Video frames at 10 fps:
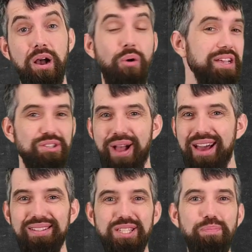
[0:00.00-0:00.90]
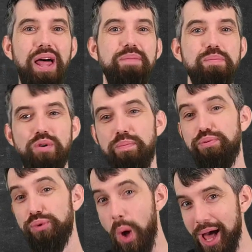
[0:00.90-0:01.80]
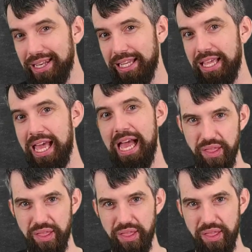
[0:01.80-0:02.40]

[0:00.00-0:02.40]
Okay, so how does this apply a bit more broadly?